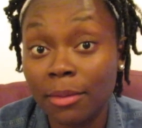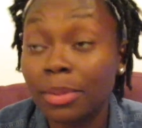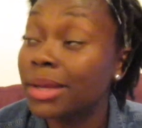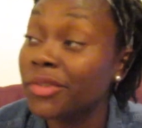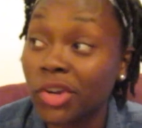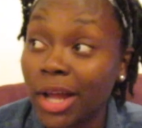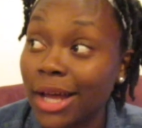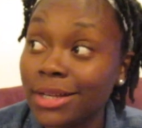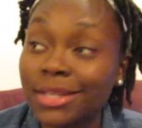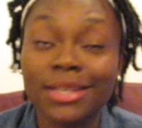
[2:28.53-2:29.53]
believe it or
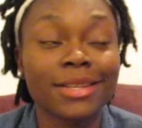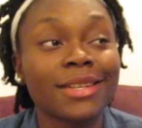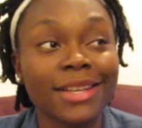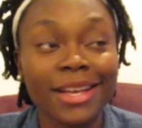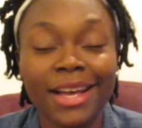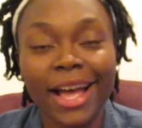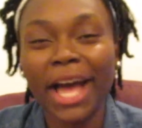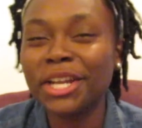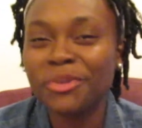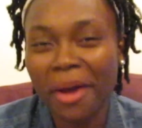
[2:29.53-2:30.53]
not.
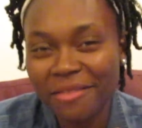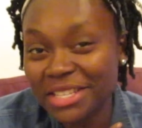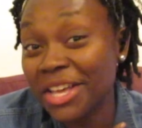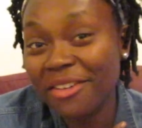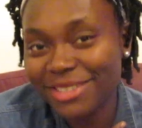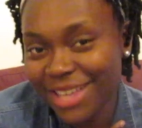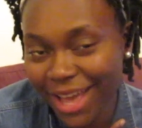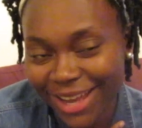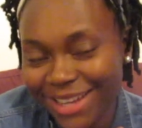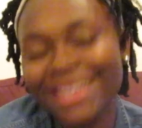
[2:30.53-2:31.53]
I do have a soft
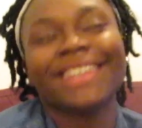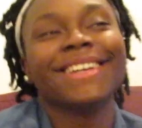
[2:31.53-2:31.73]
side.